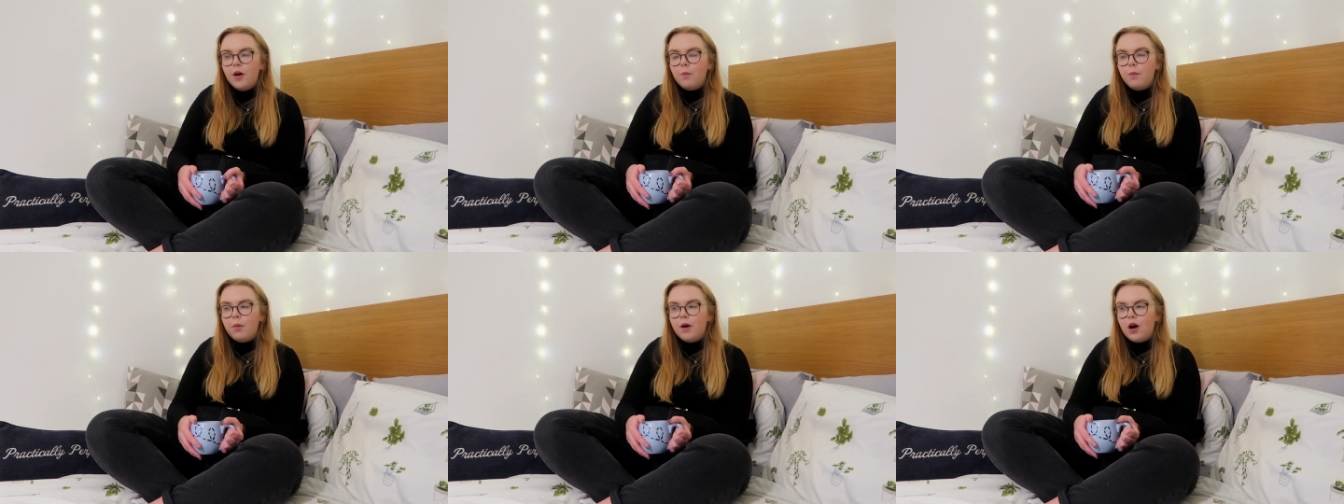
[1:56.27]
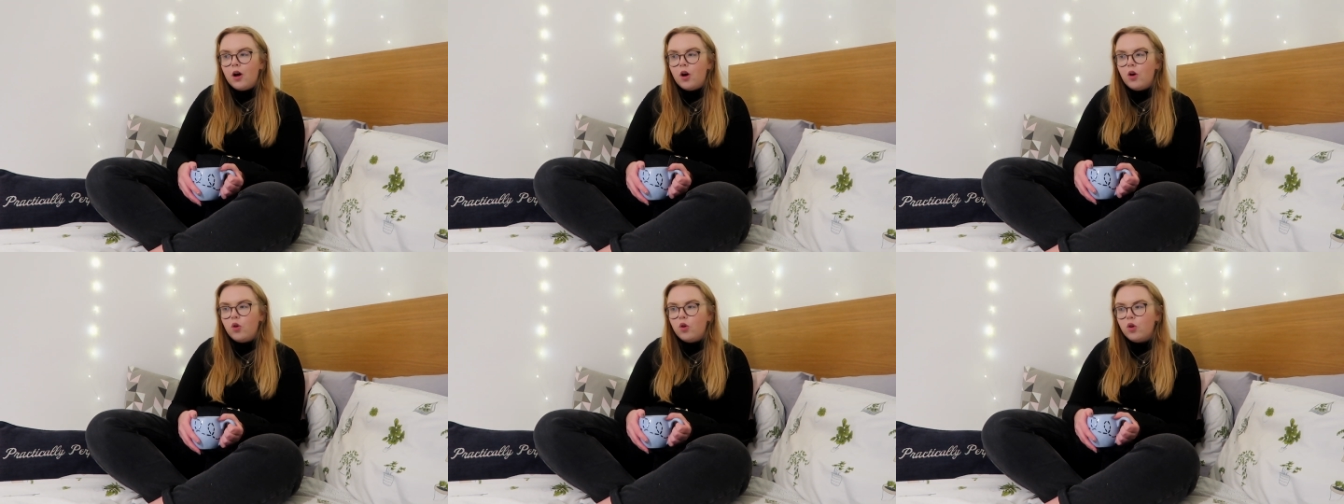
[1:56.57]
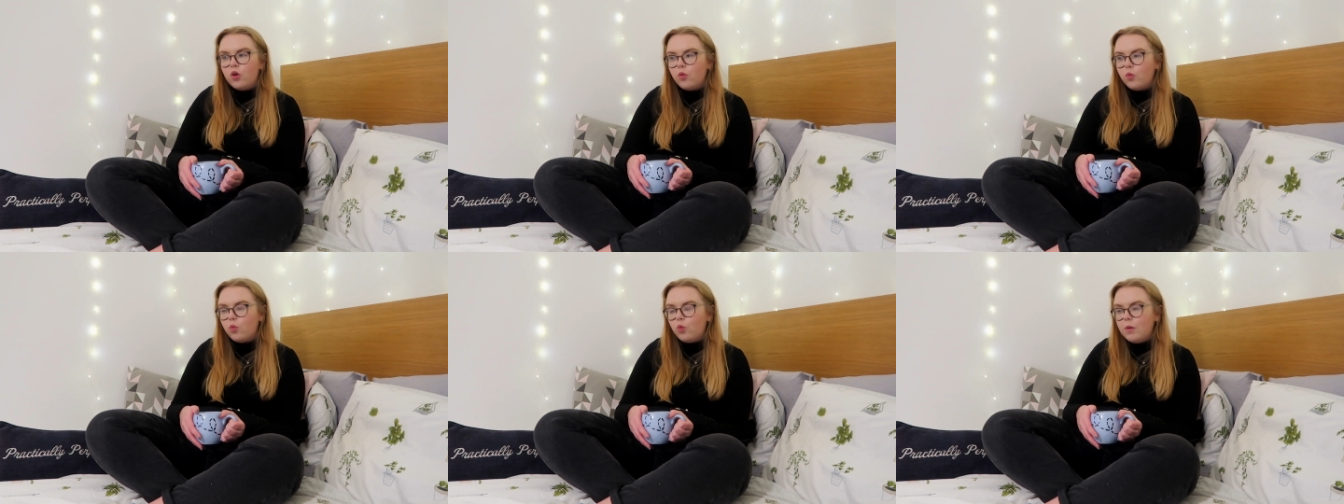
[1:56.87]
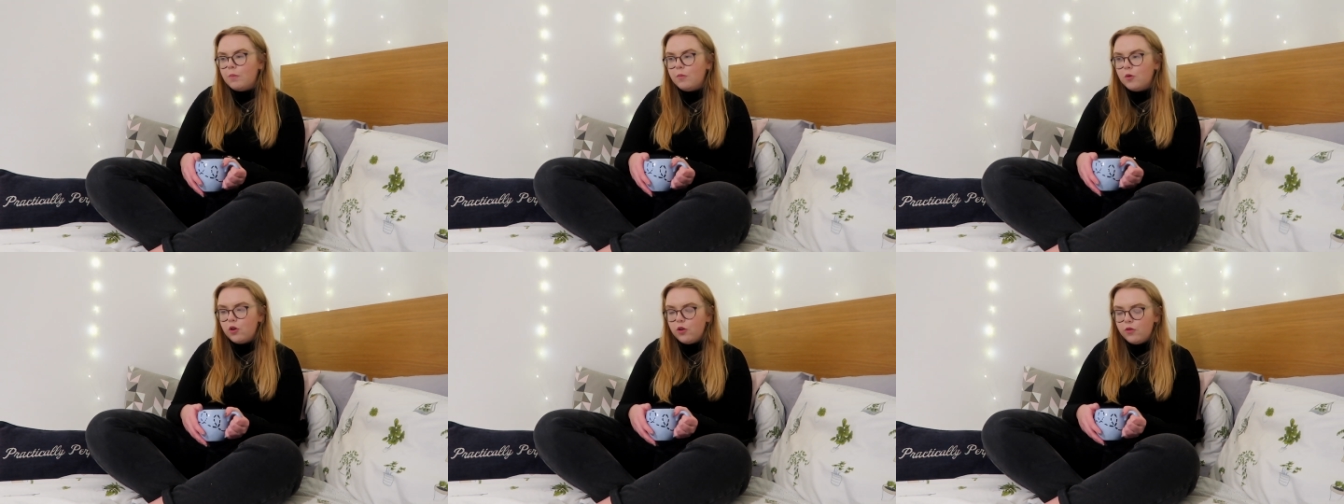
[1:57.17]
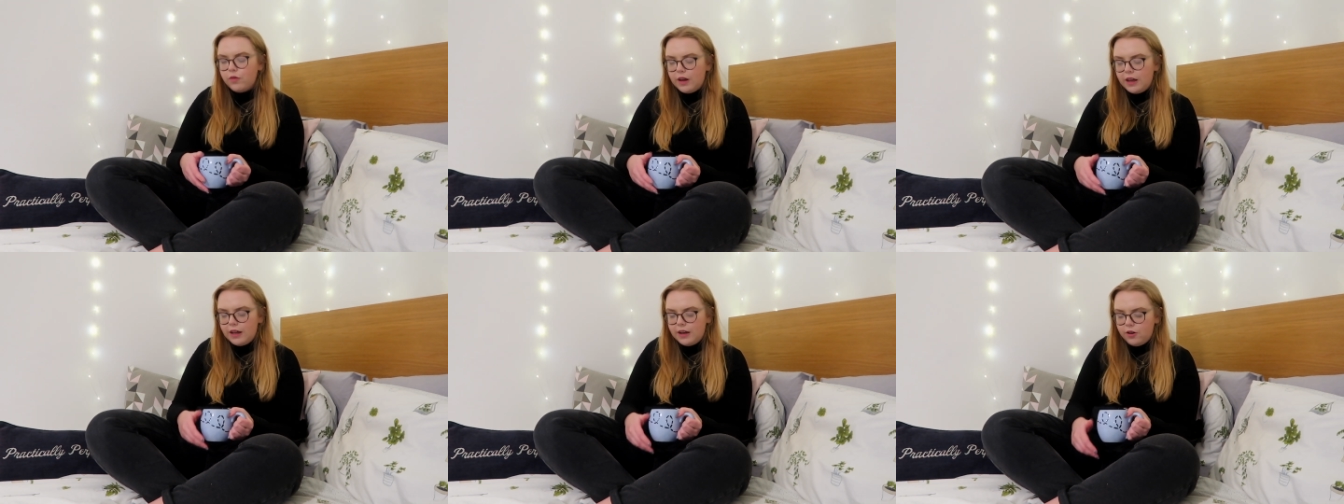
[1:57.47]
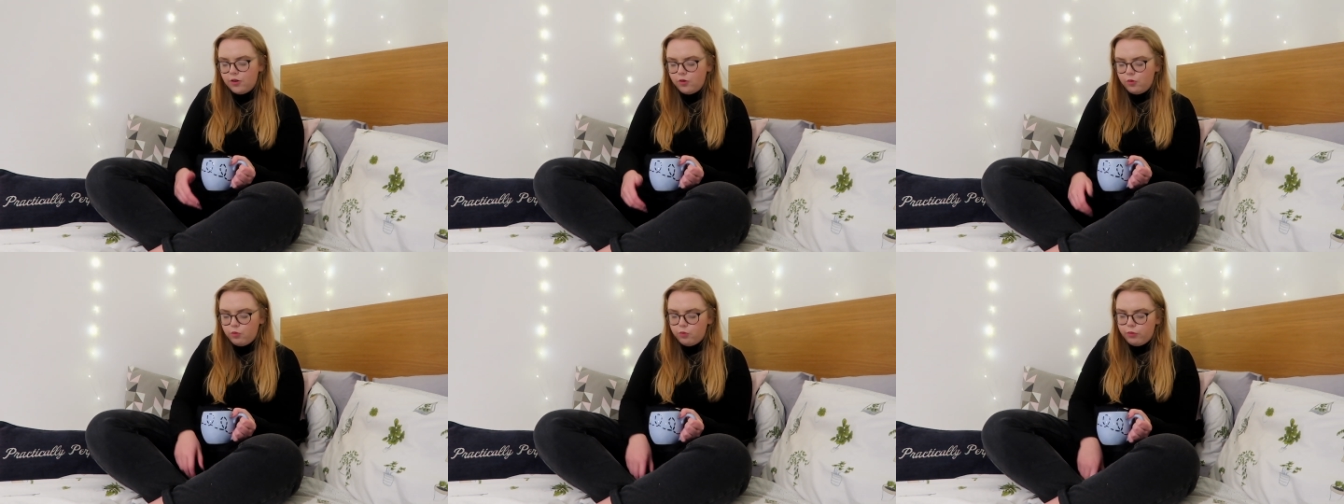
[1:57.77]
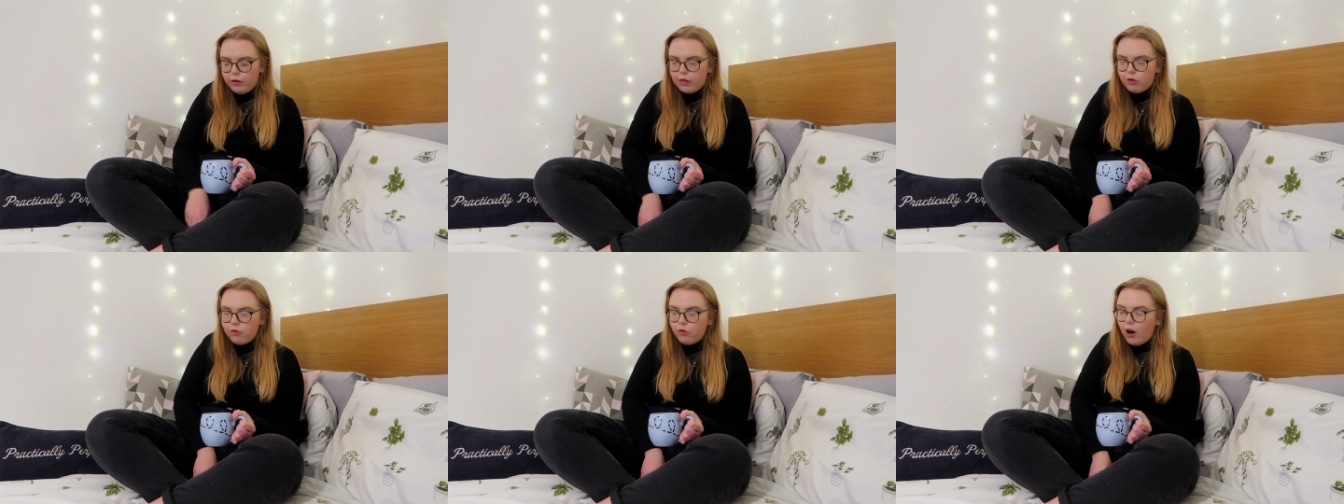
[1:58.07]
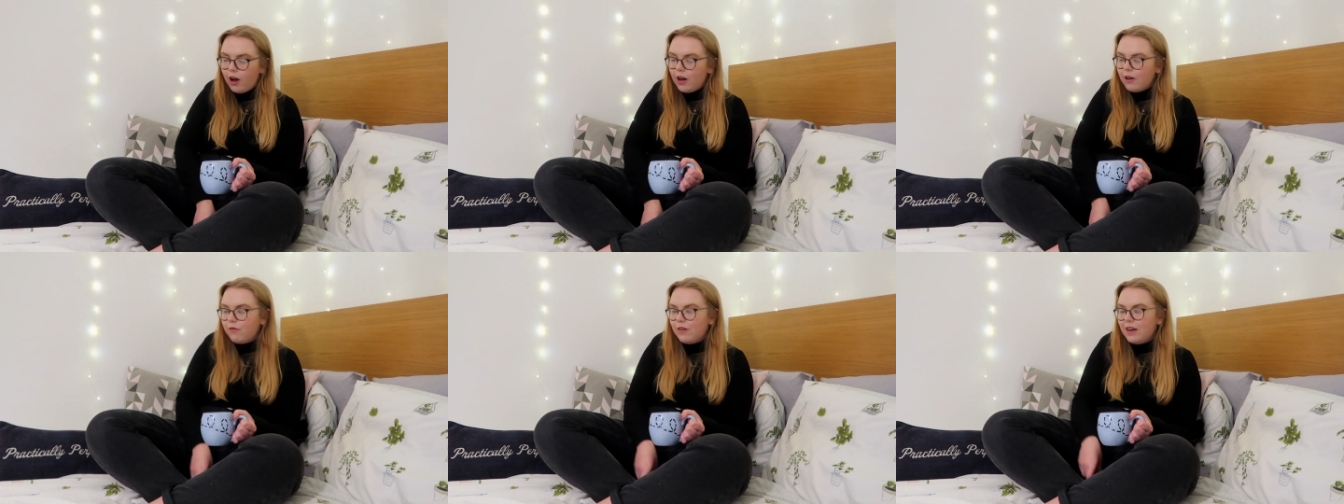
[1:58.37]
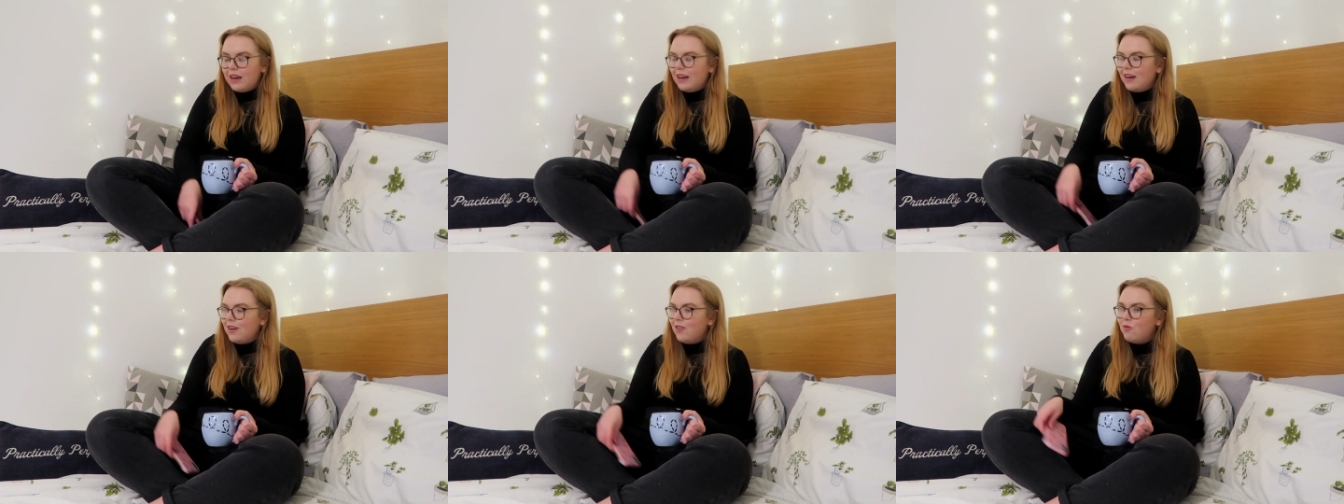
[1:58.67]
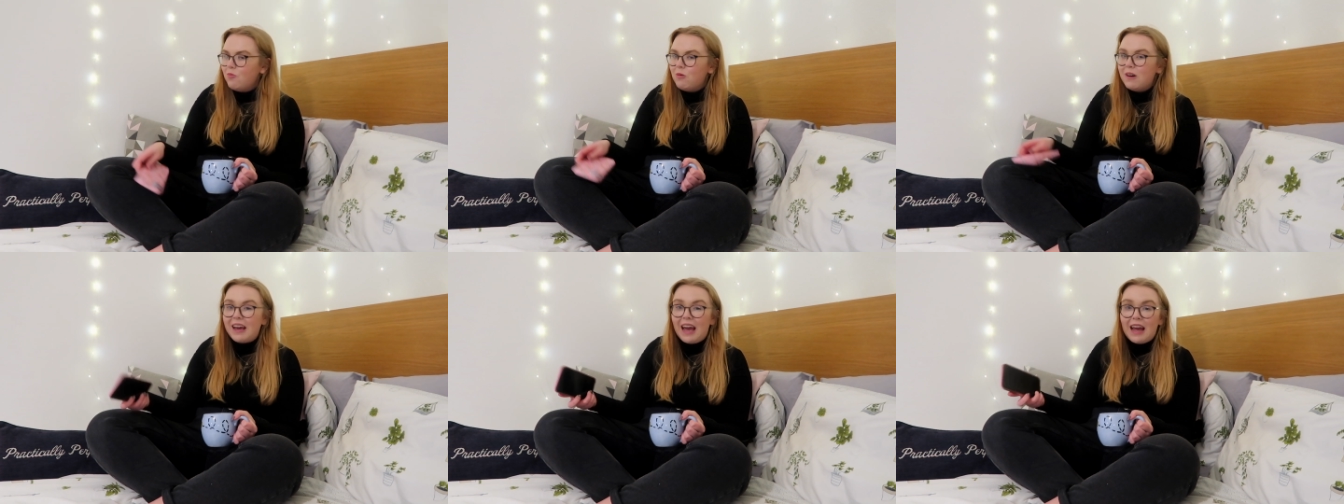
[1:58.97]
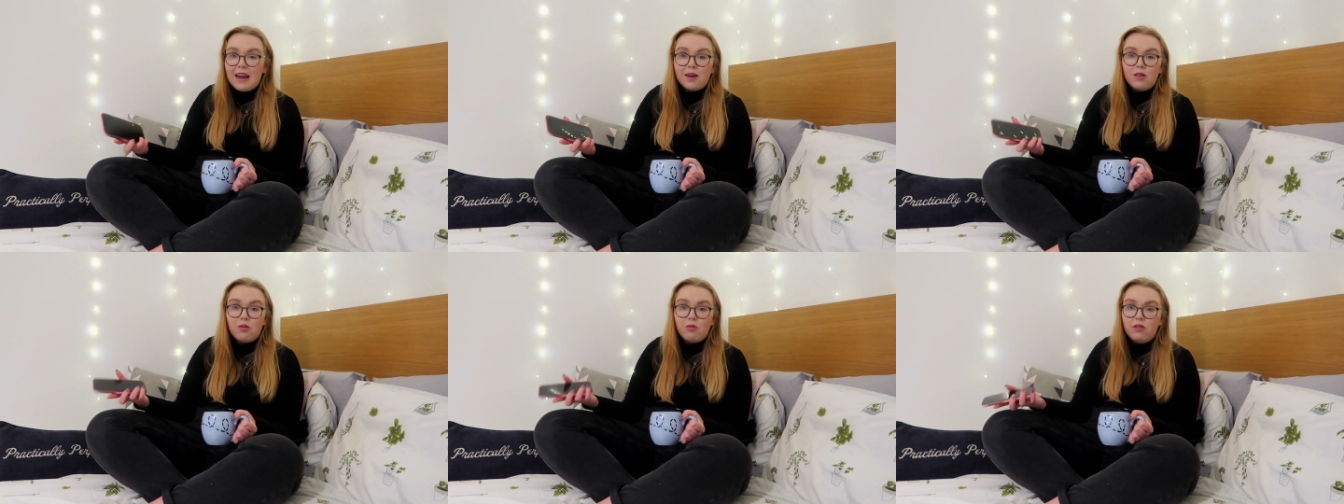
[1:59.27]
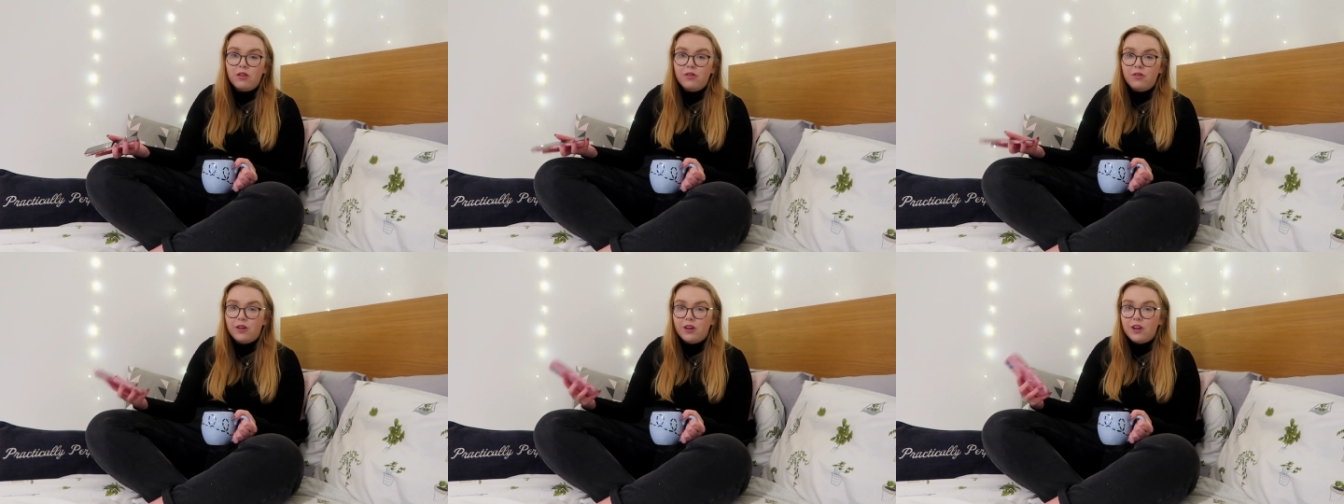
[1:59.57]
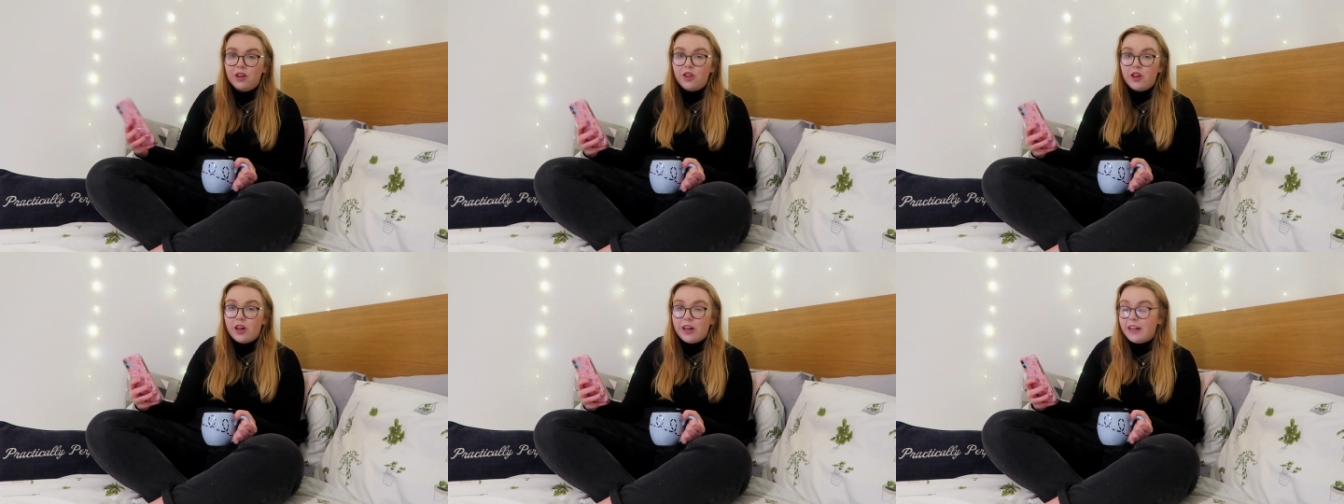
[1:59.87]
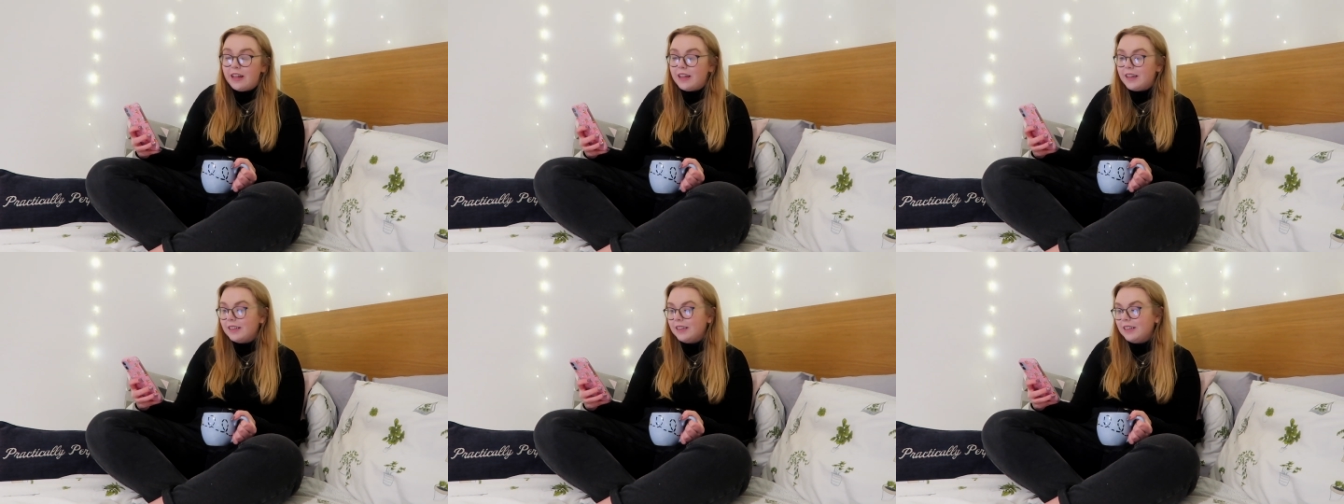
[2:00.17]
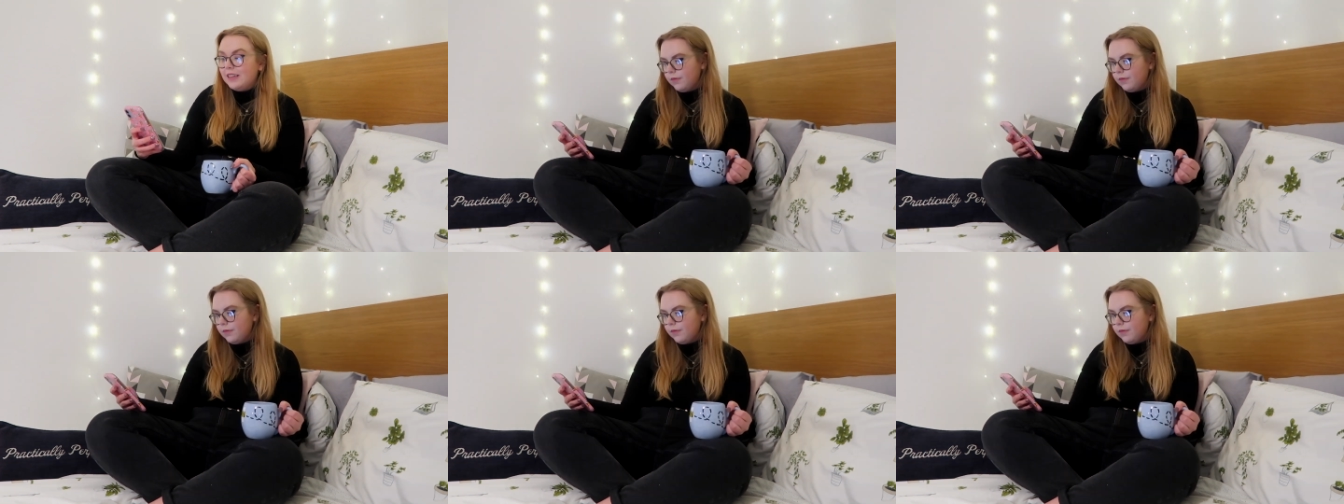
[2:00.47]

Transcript: but we're moving, we're thriving, we're getting through third year.